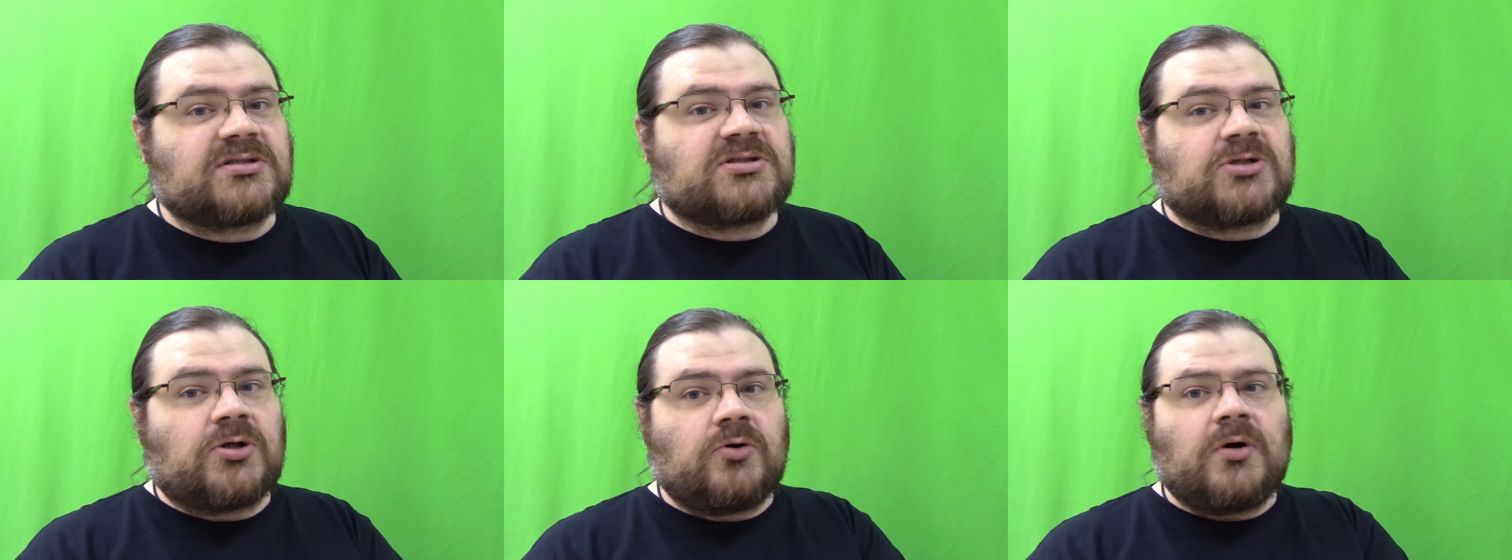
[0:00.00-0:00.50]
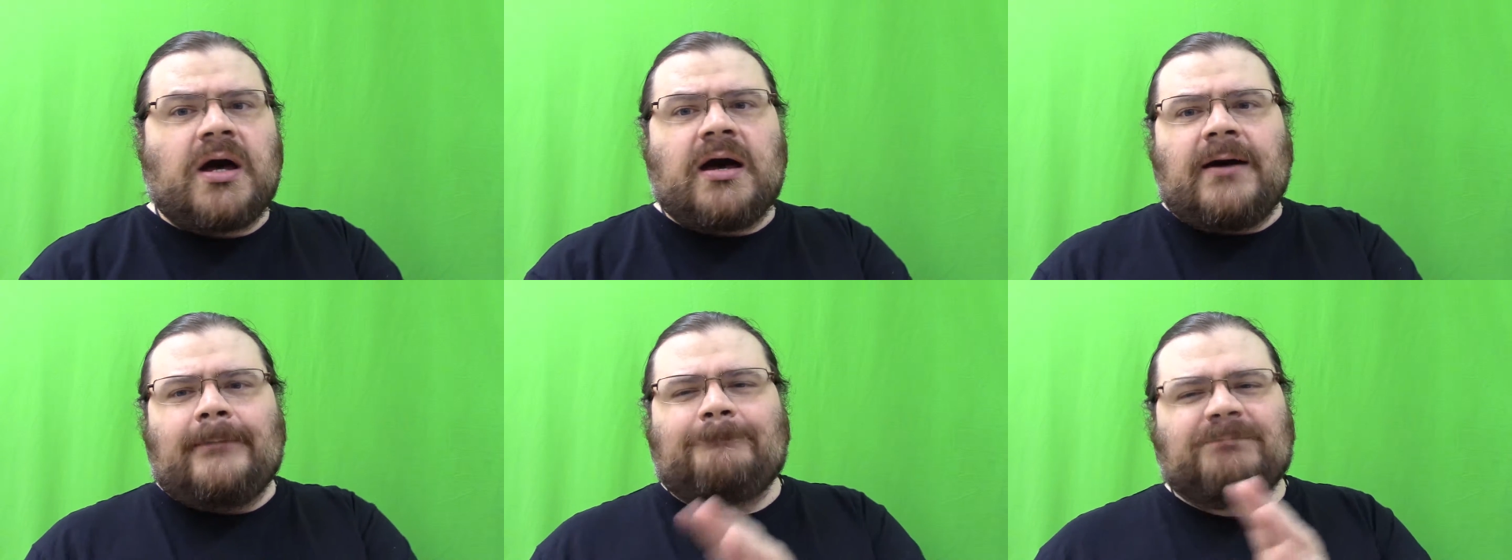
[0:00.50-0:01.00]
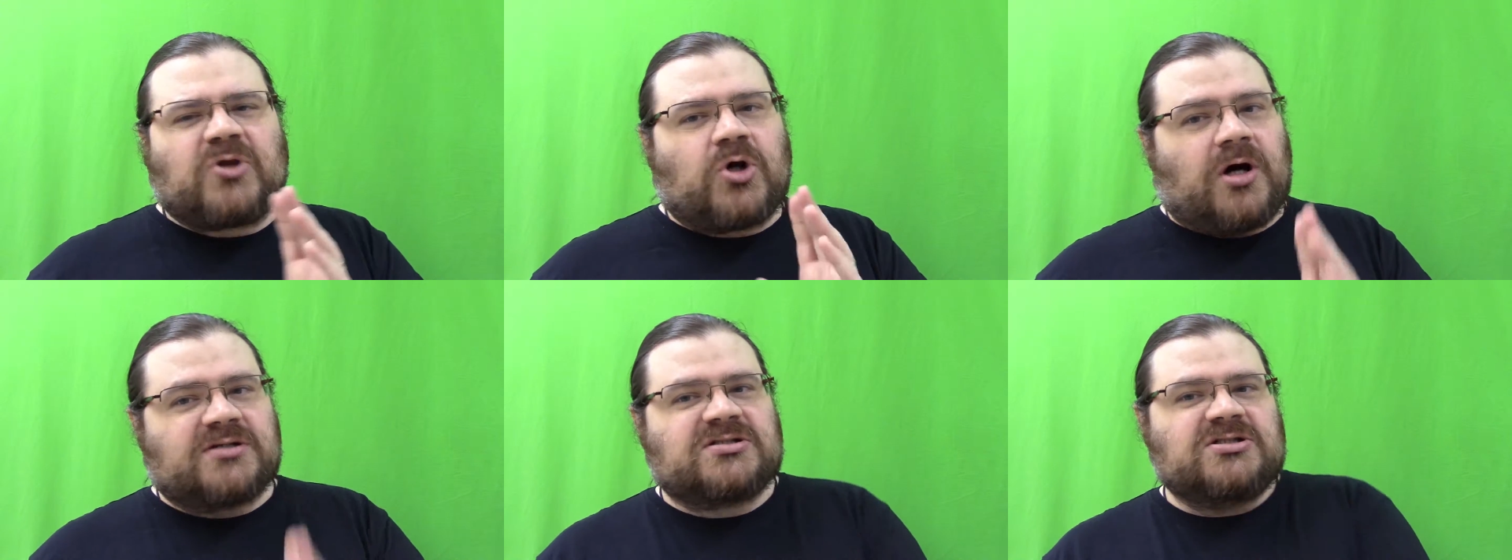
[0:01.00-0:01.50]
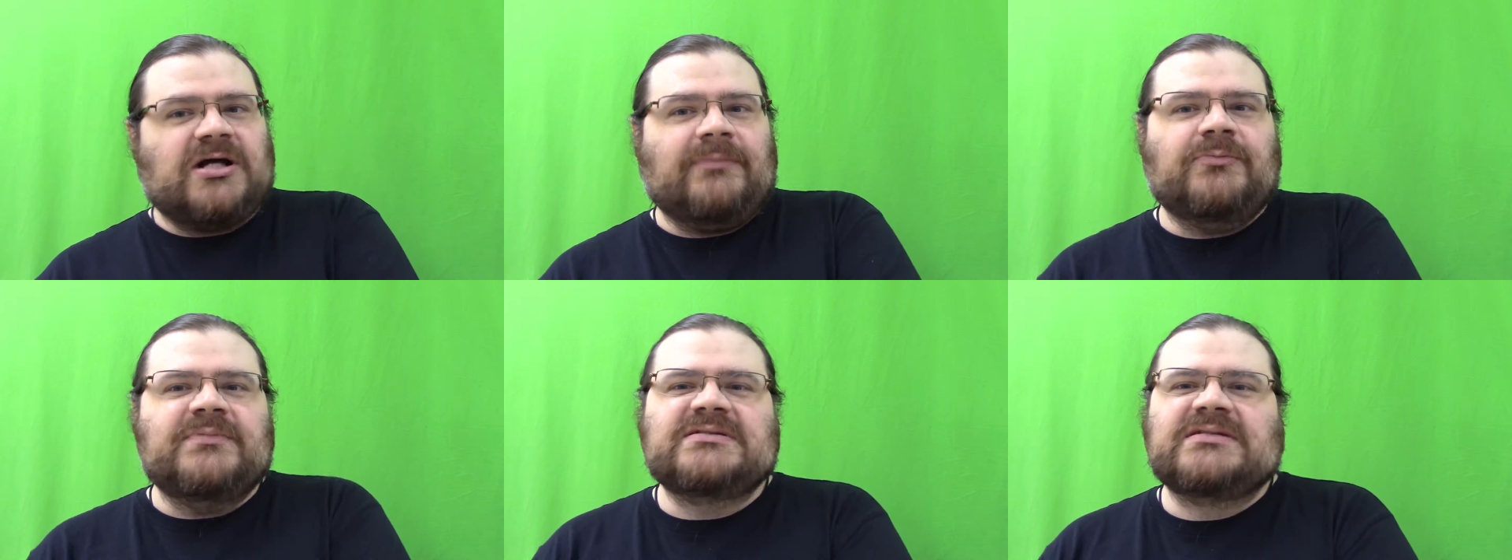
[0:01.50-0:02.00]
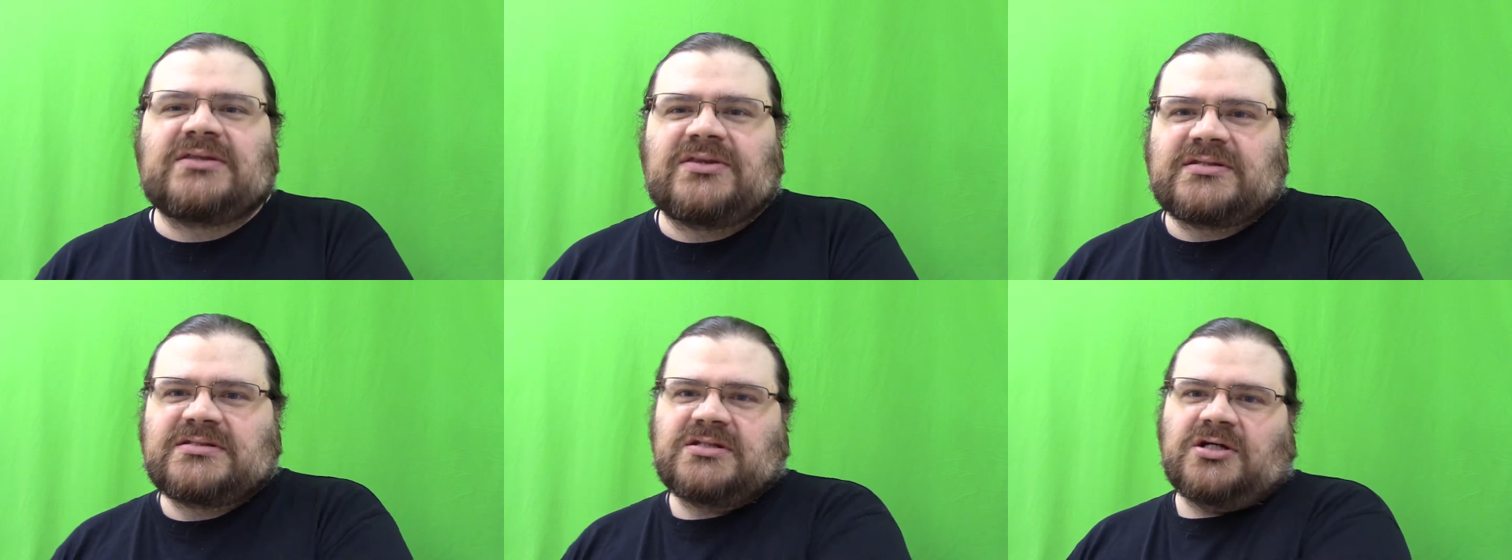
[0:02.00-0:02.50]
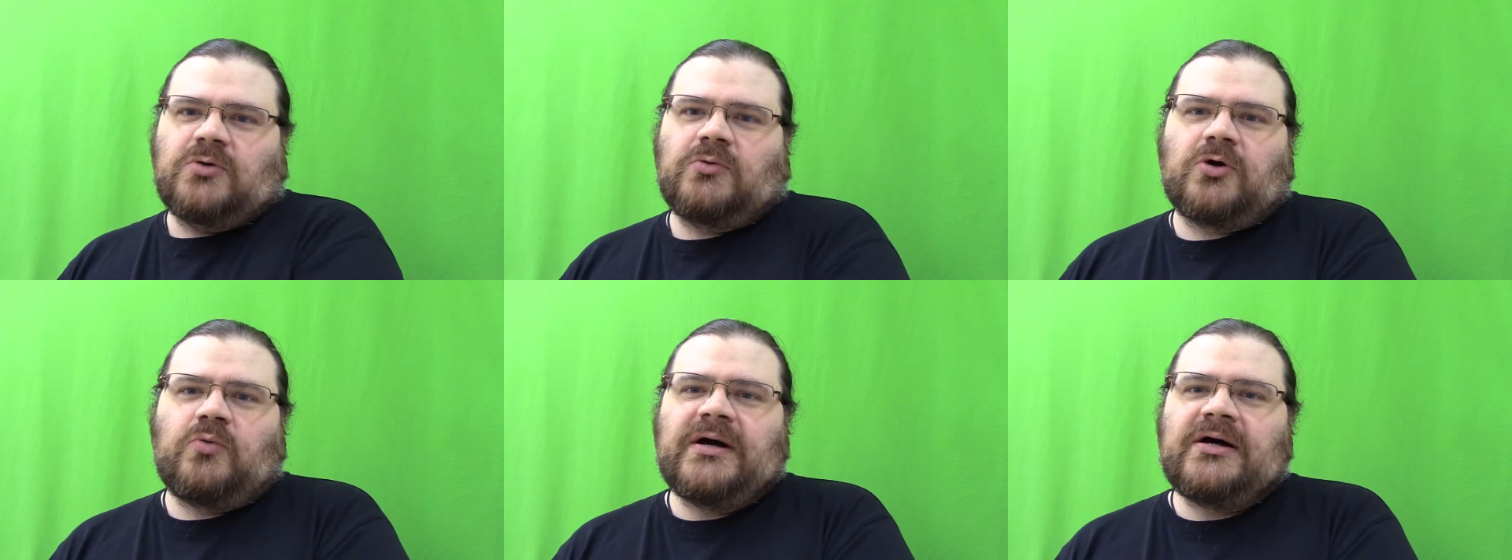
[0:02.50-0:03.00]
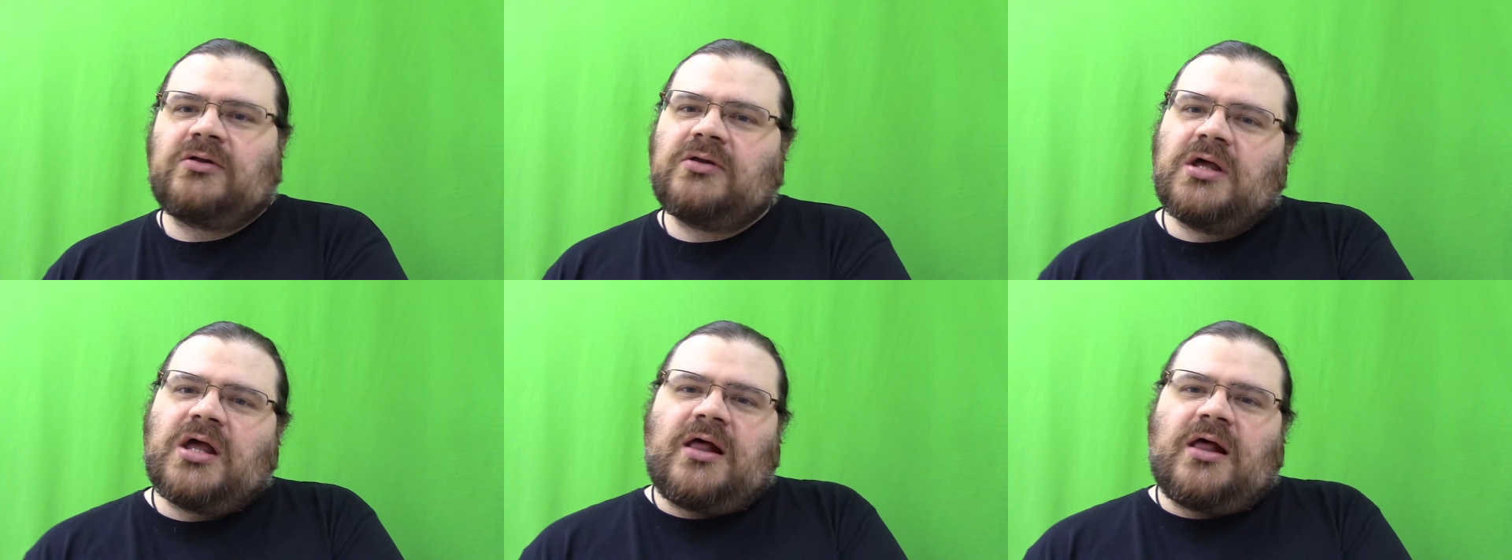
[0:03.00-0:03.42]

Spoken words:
So cautiously optimistic that this is going to work well.